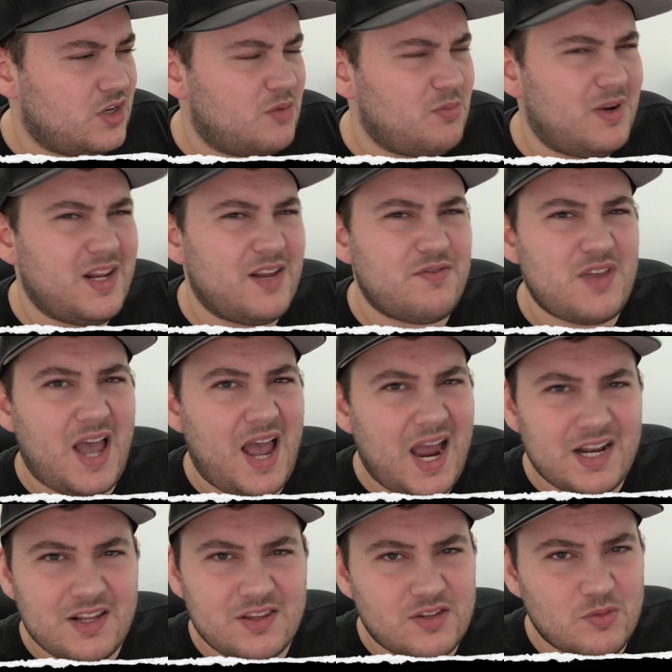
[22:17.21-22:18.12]
I believe the
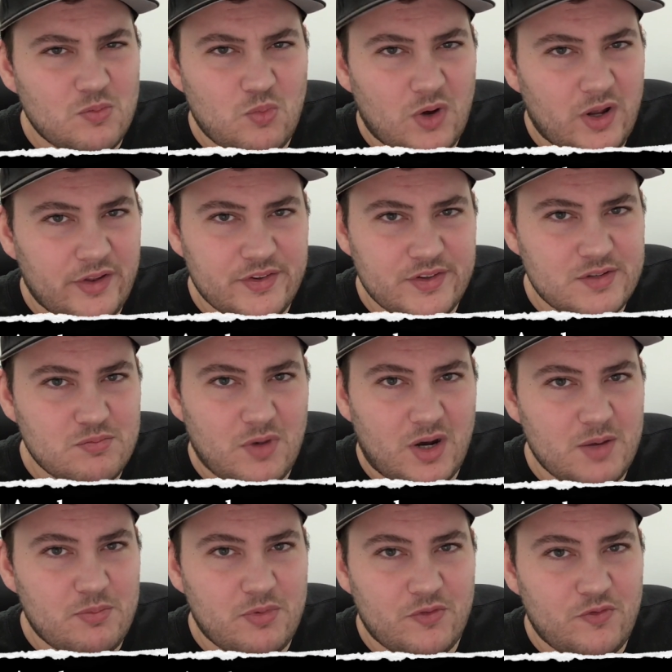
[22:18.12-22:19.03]
Anthem ones
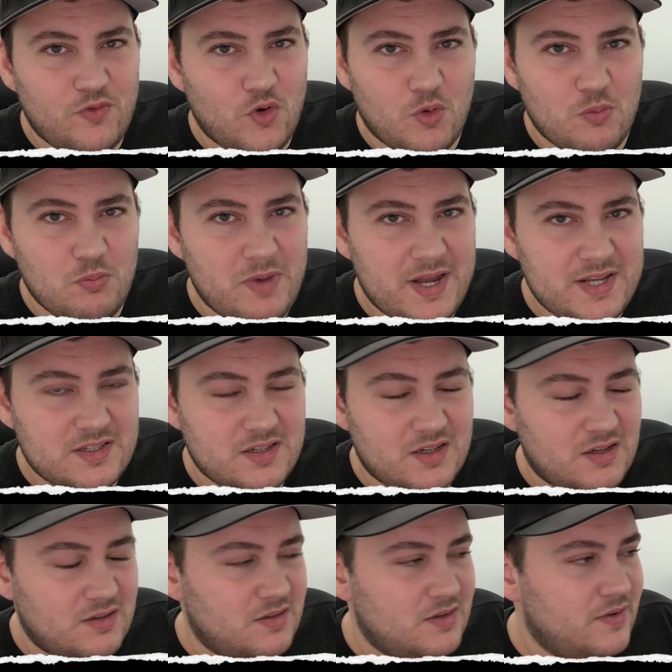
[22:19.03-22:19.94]
might perform
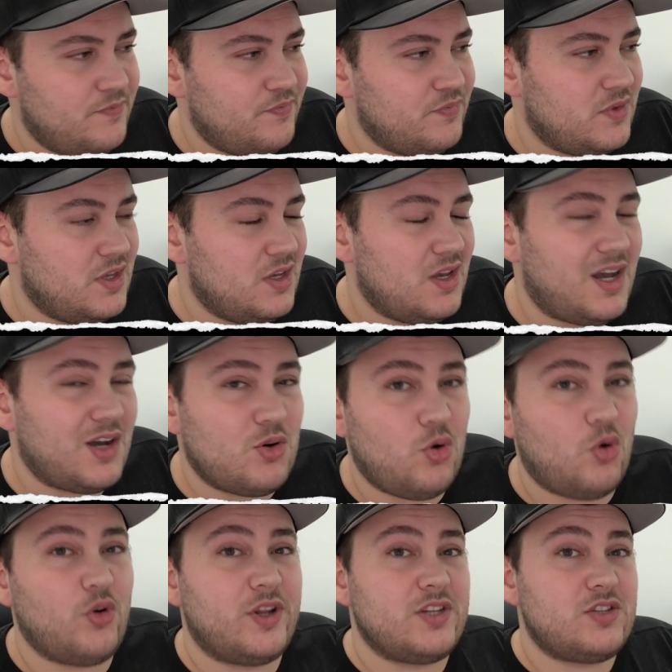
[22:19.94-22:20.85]
better,
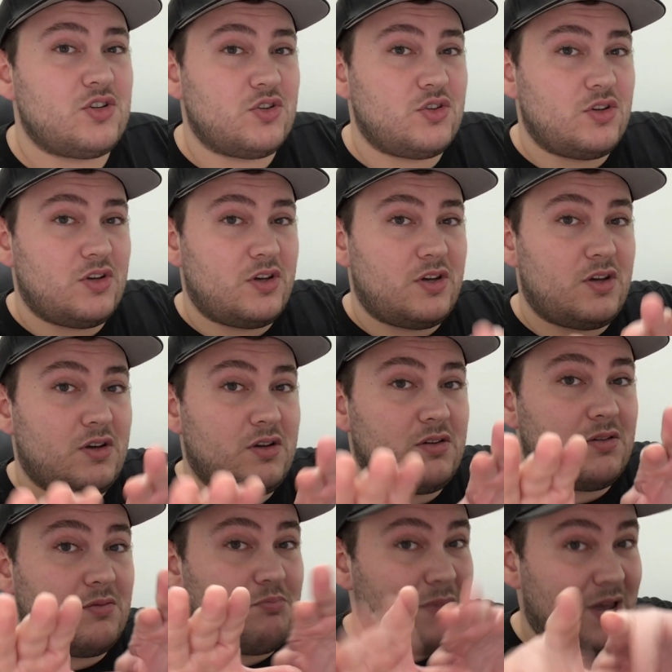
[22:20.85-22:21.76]
according to the
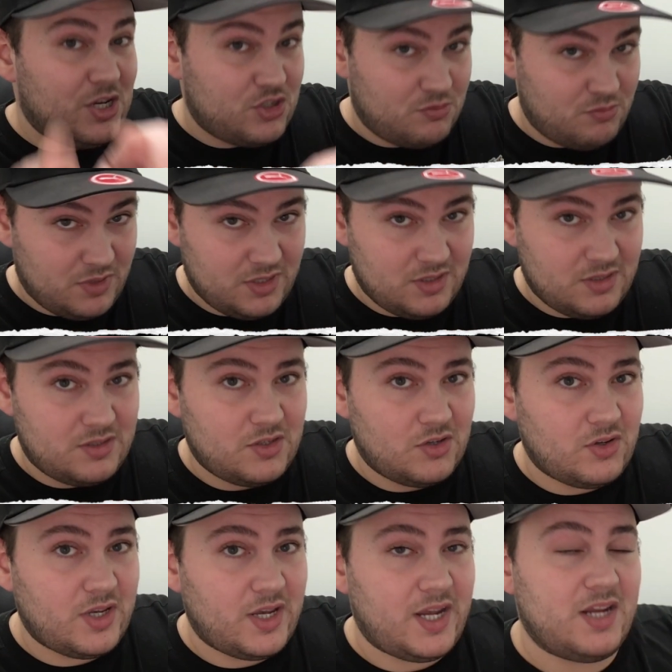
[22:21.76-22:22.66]
measurements,
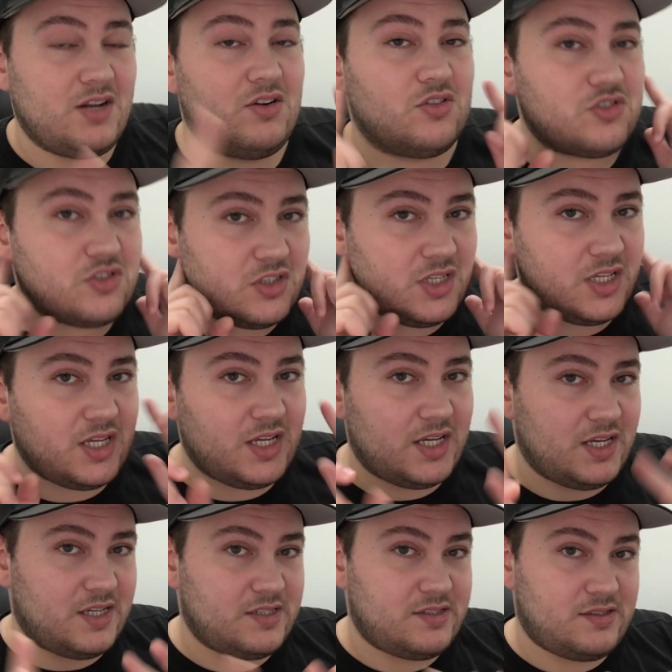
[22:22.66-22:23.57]
okay? Not to the
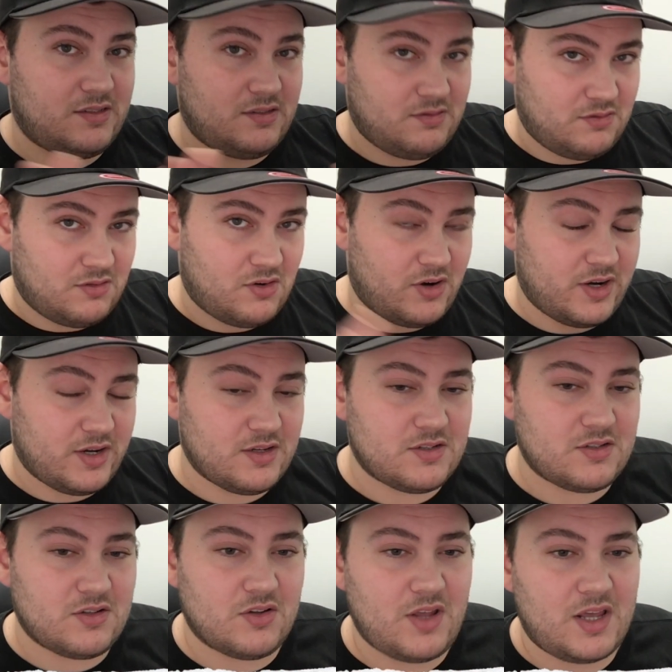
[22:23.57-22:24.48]
ears, all right?
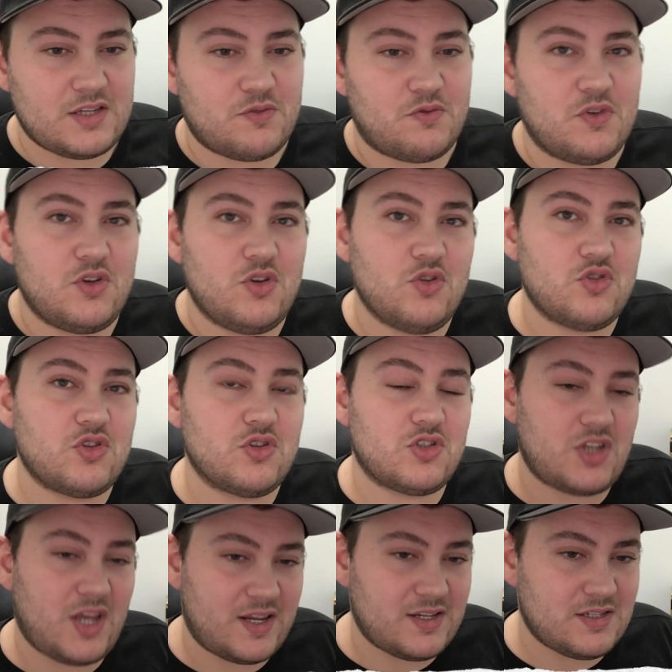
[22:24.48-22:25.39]
So that's for you to
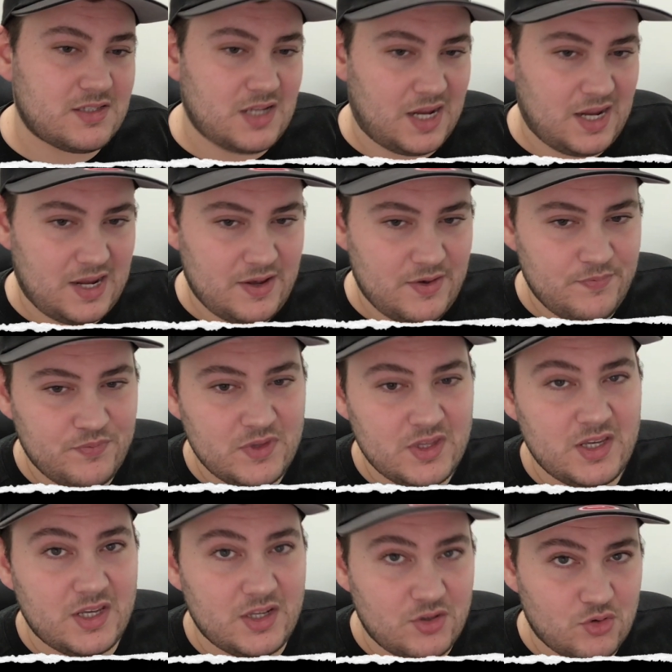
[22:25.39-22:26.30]
test that
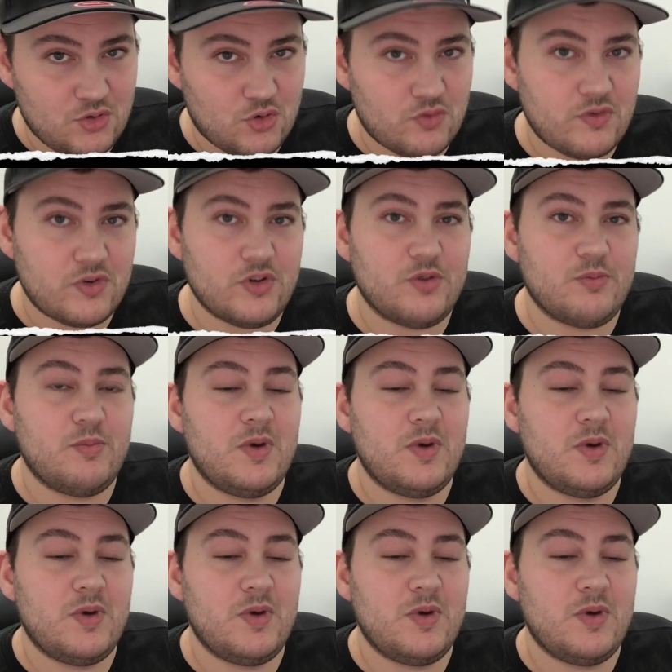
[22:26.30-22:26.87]
in your room.